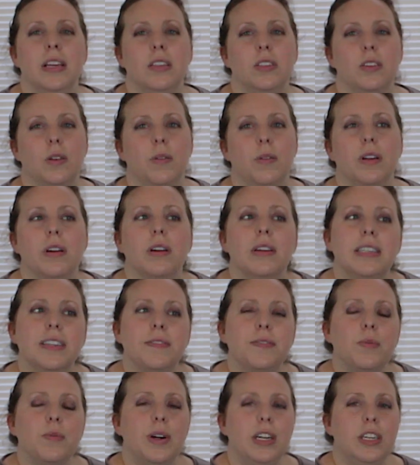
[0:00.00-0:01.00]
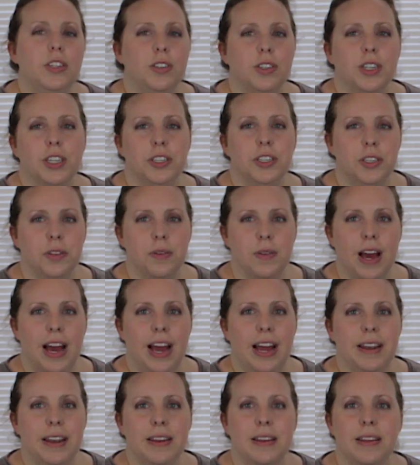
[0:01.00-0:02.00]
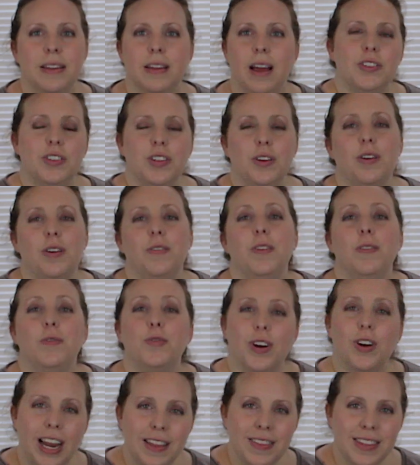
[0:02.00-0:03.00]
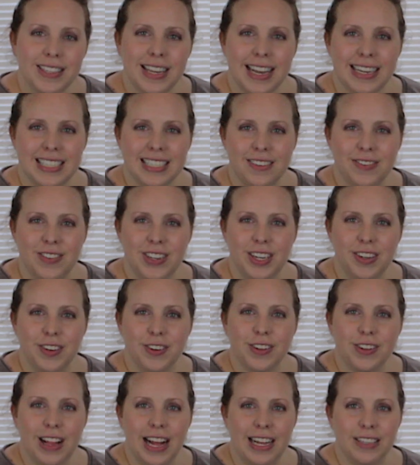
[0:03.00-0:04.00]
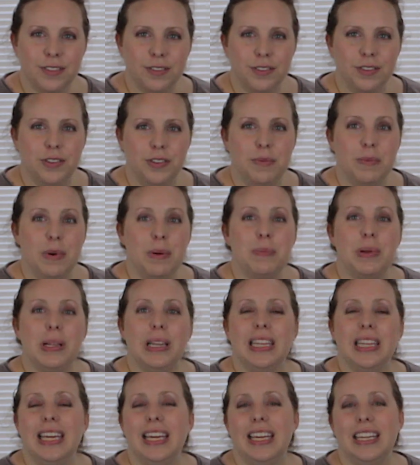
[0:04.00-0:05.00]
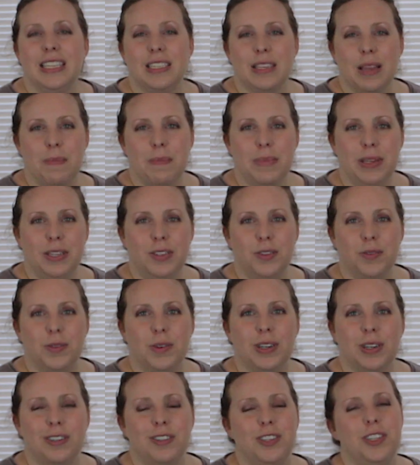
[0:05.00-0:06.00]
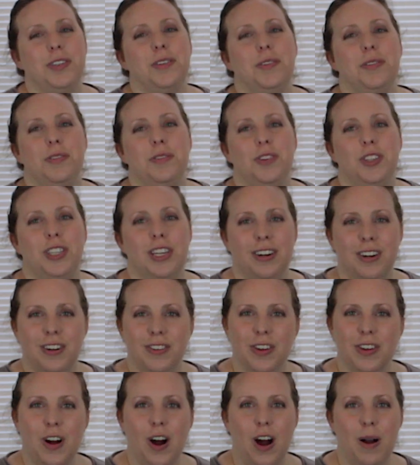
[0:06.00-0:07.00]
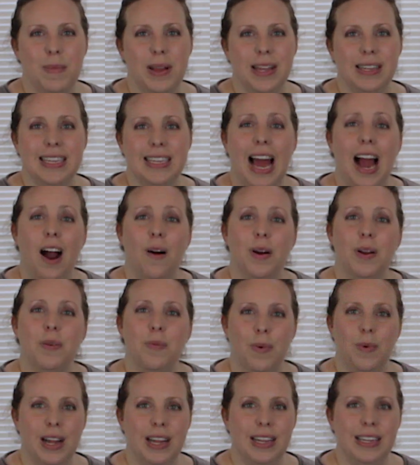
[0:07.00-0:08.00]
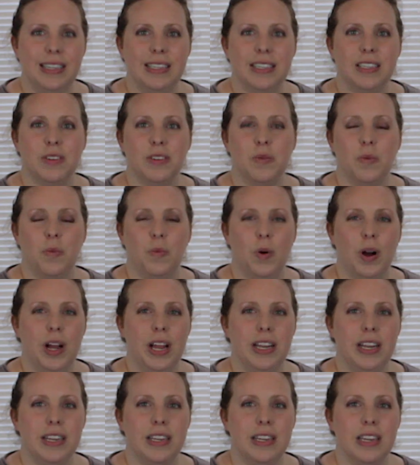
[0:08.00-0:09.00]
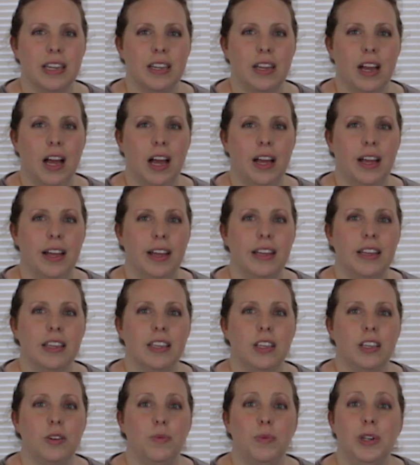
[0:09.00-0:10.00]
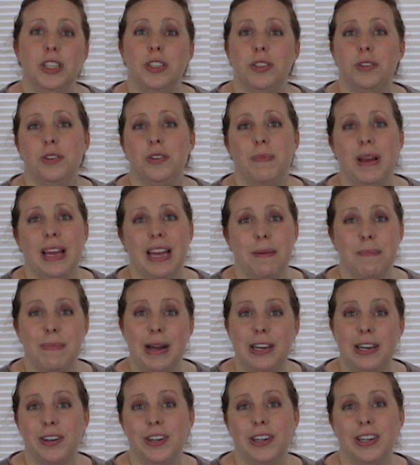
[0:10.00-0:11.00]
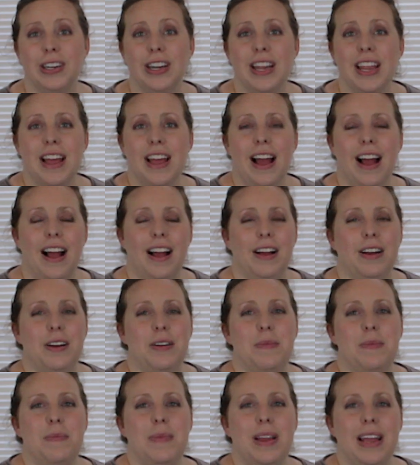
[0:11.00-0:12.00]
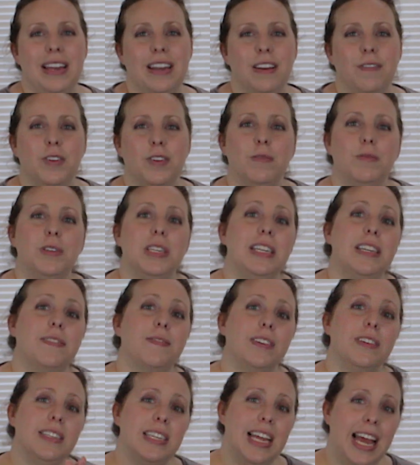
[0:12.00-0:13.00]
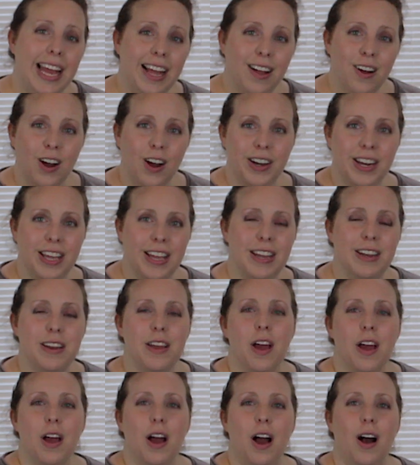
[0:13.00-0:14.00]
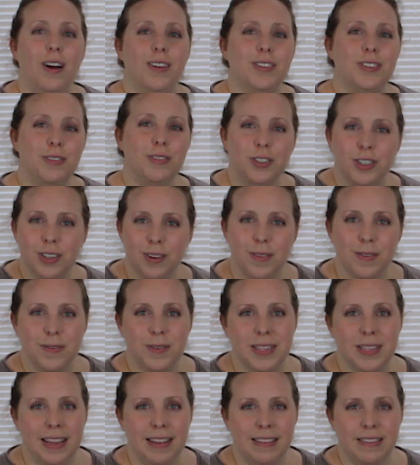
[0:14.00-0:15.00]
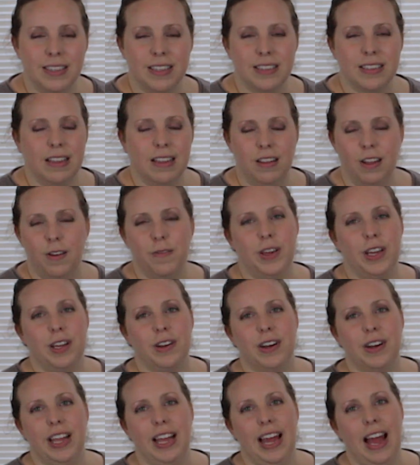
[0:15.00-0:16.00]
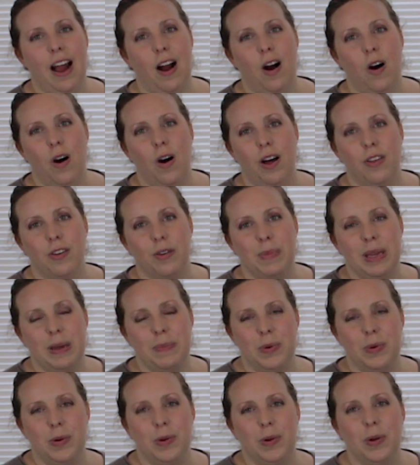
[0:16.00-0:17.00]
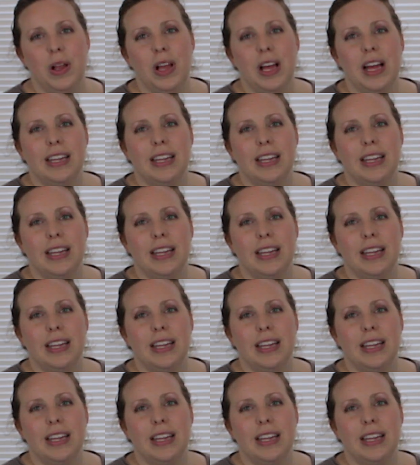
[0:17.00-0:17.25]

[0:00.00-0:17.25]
So there are different ways you can do that. So if you've tried this activity in your classroom, please be sure to share in the comments how it went, what uh, could we do to make it better, um, and if you did a different take on it, also share those things because I love hearing how other people